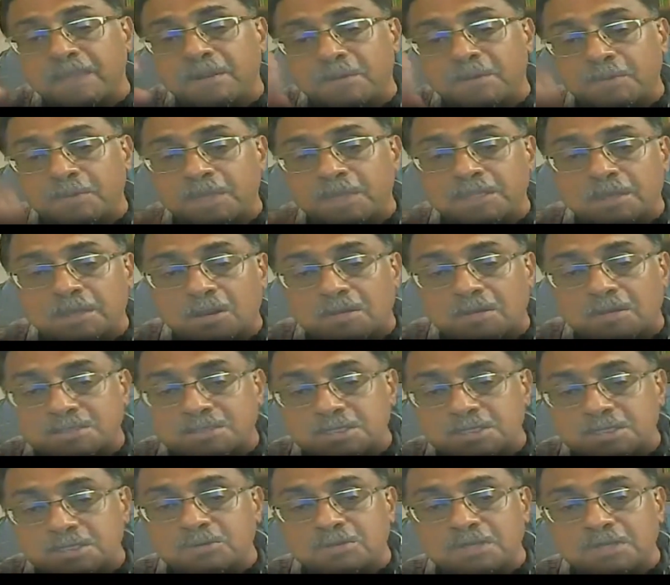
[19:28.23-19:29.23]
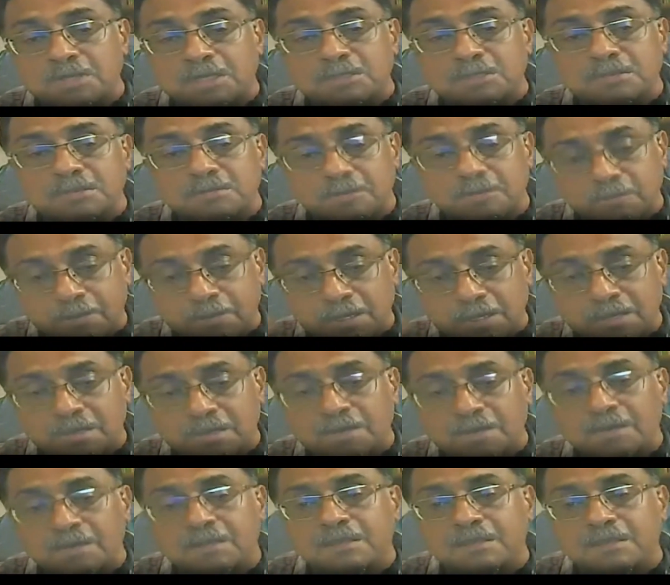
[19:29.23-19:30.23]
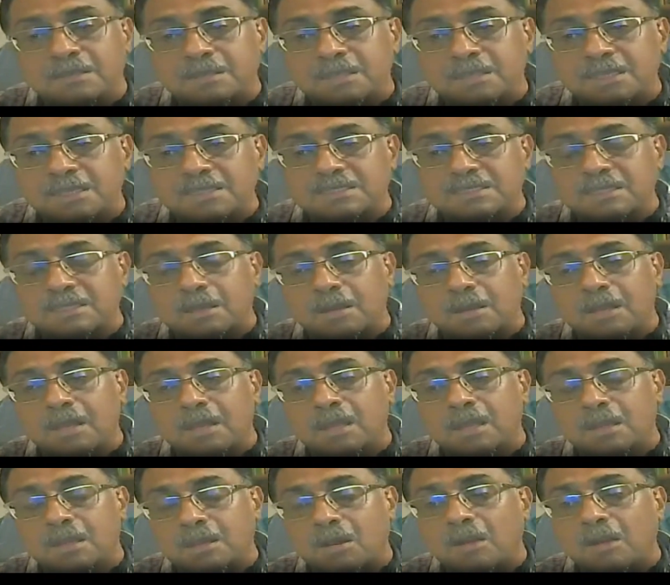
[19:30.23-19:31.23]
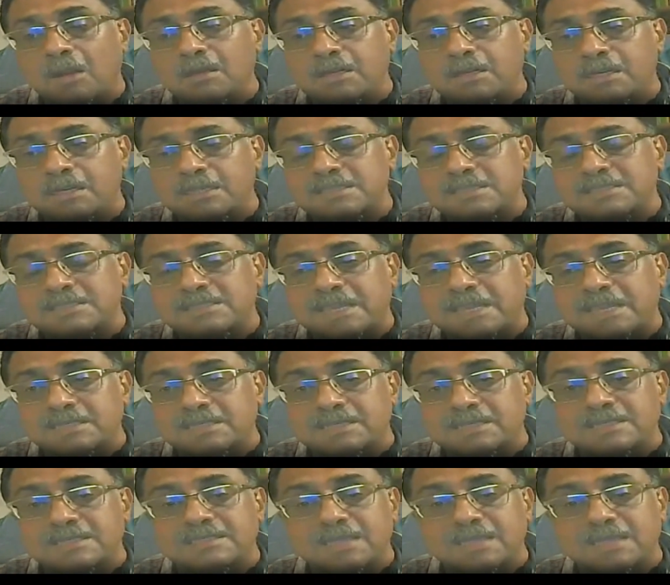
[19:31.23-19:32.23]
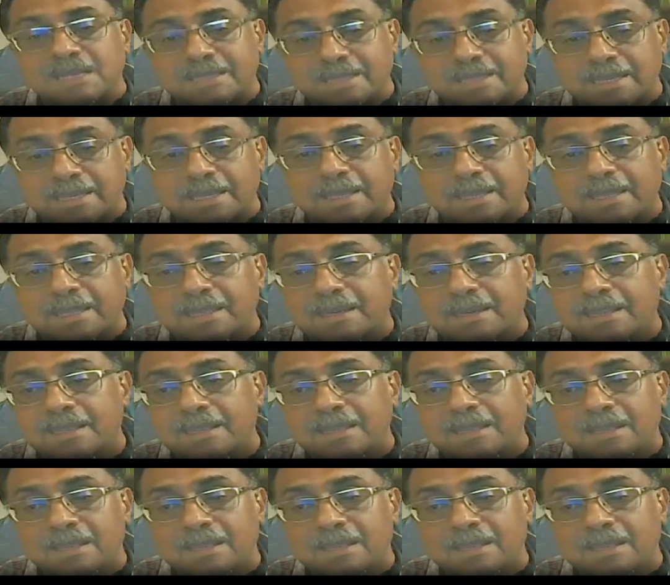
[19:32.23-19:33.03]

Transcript: by the constitution. When these contestations are there,